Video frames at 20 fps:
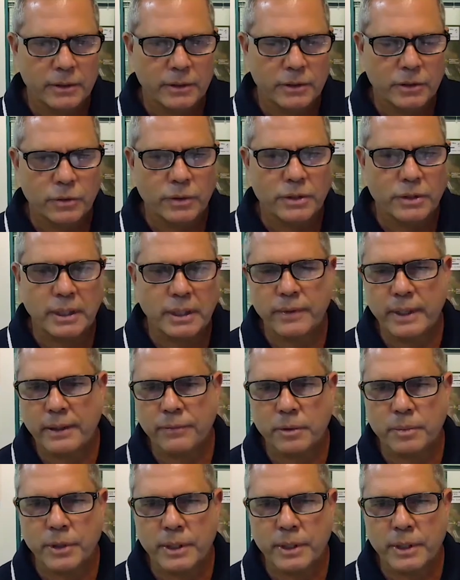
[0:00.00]
to achieve
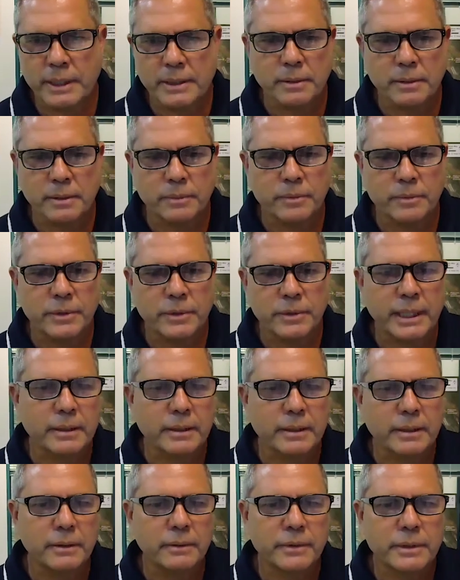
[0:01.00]
everybody's
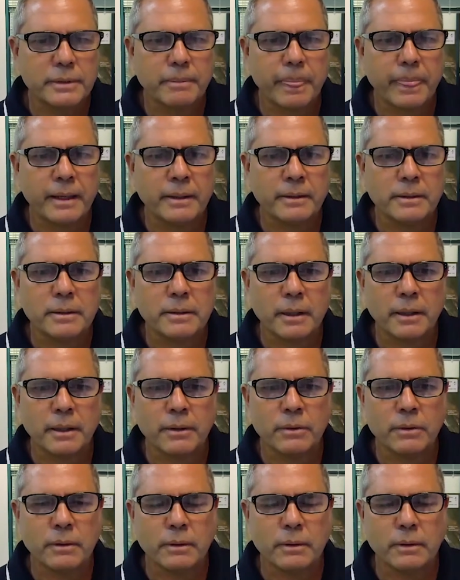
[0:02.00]
objectives. And
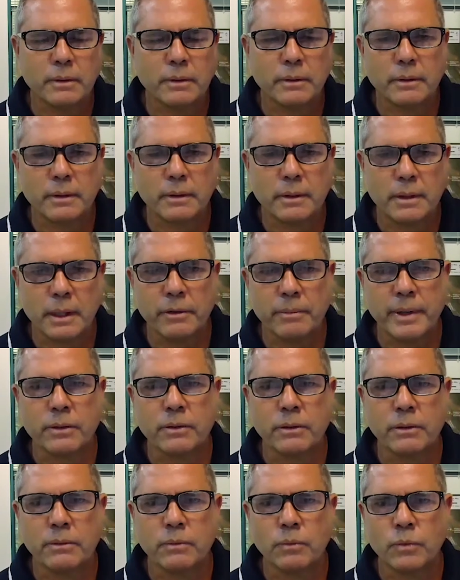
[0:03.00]
so going
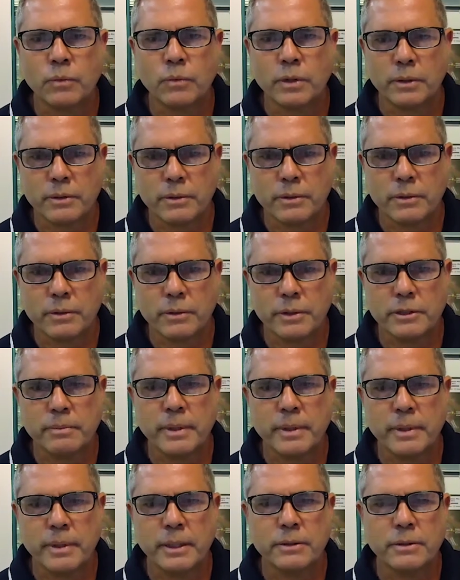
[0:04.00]
back on what Chris
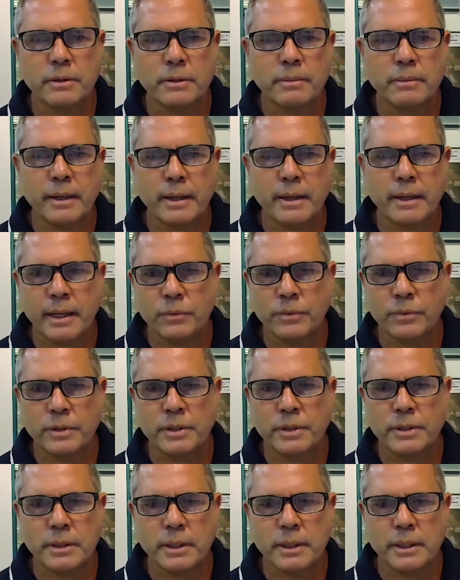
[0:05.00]
mentioned about how we
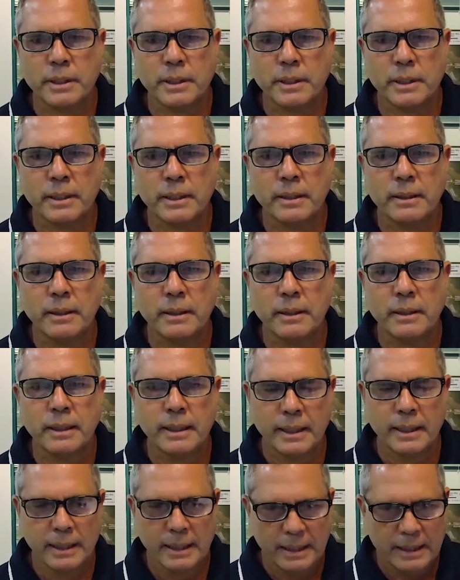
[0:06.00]
see
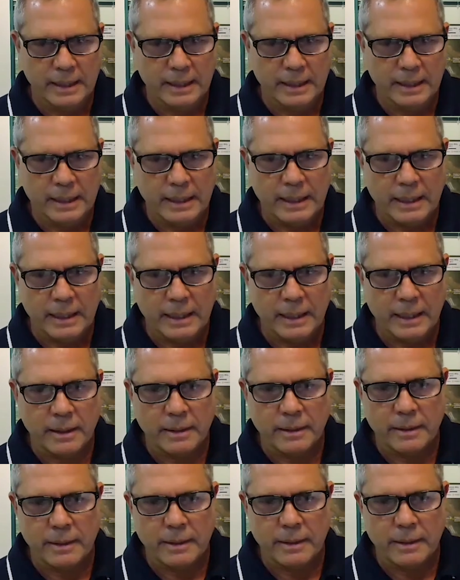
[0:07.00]

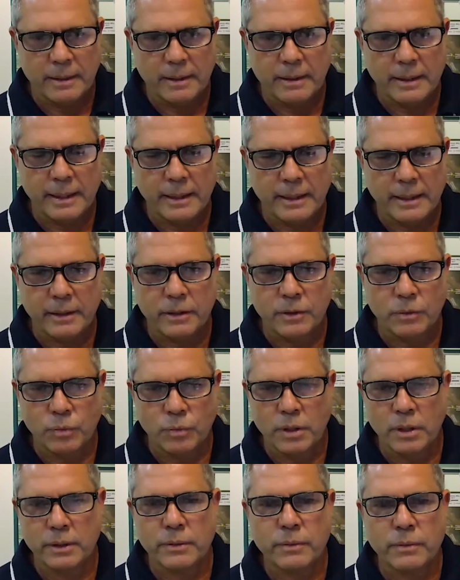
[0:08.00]
the world around
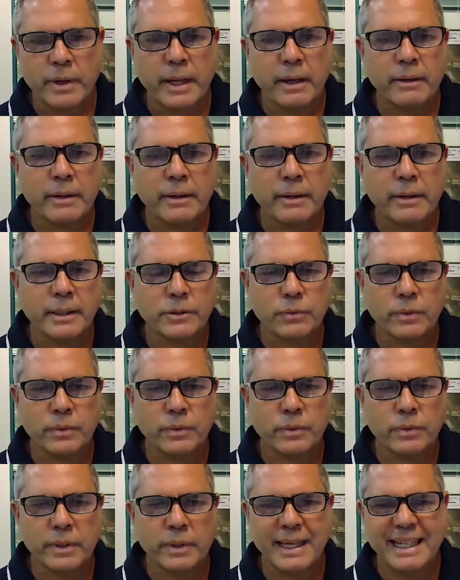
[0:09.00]
us, we're interrelated
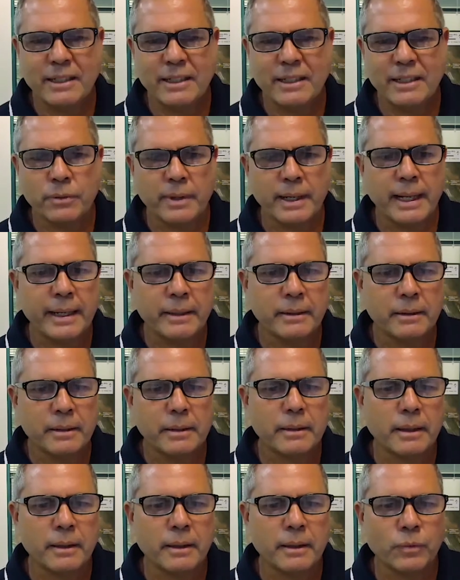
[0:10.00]
with all
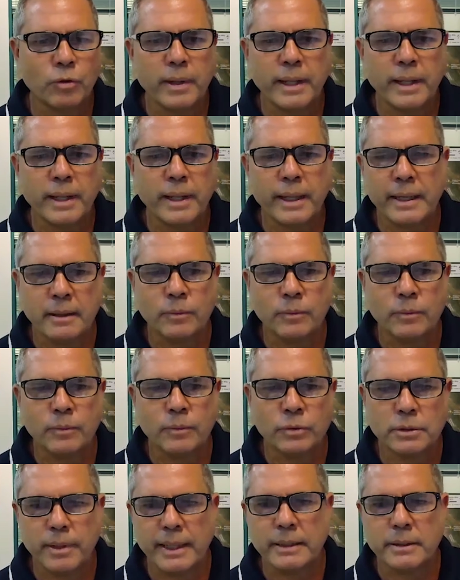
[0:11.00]
plants, animals,
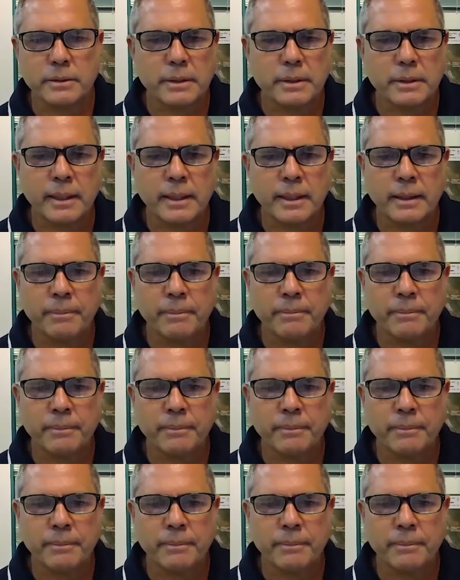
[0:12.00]
places,